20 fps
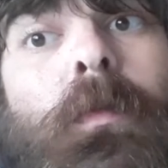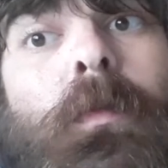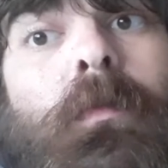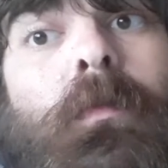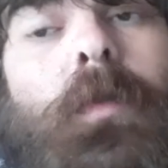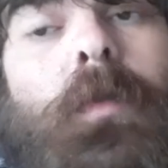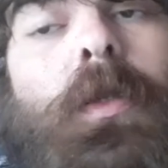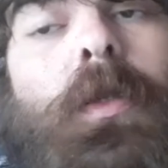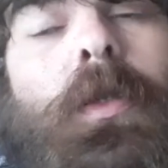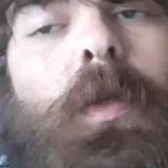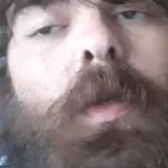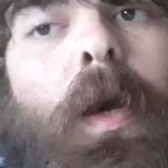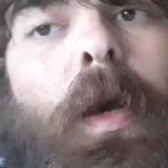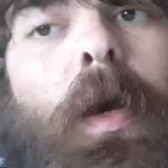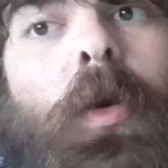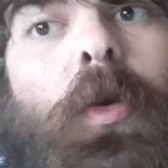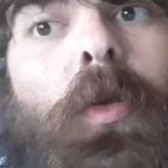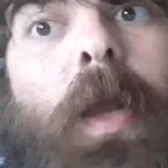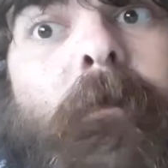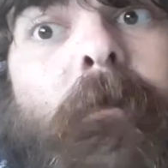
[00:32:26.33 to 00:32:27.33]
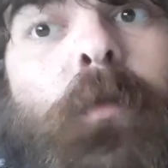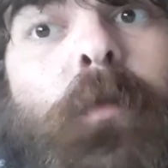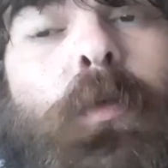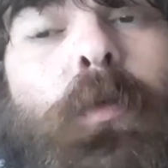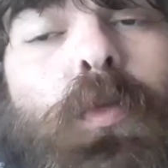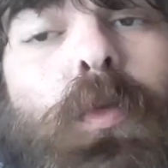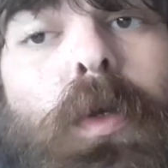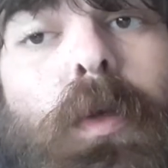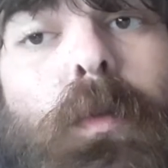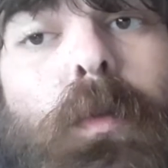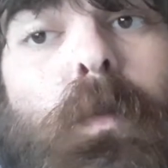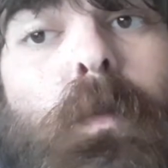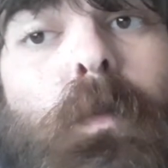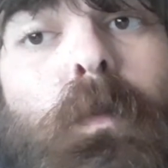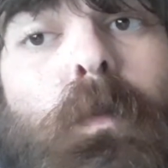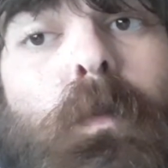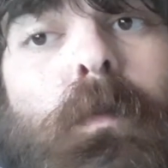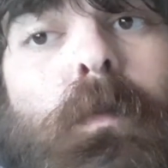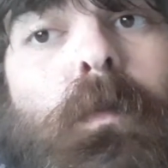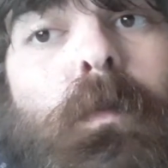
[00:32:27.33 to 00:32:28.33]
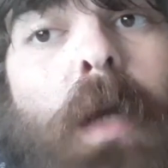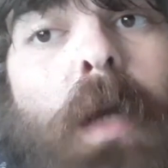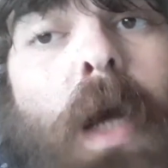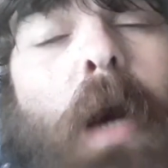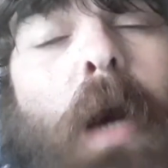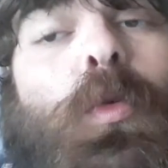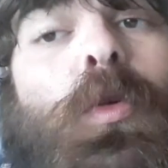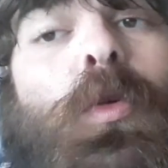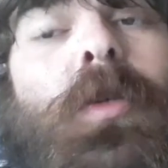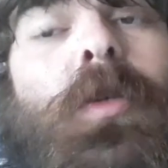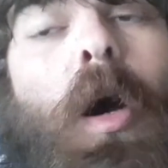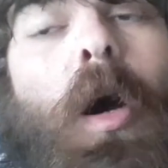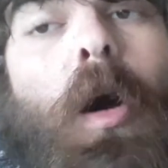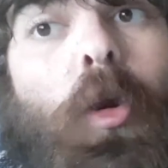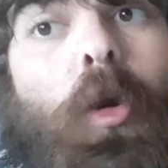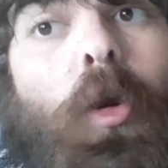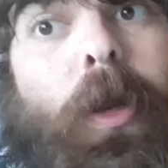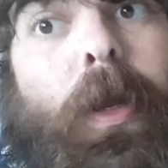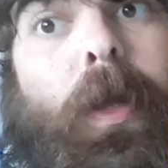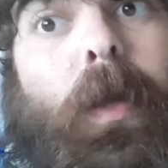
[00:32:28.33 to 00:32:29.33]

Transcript: just so I could have food. I was hungry.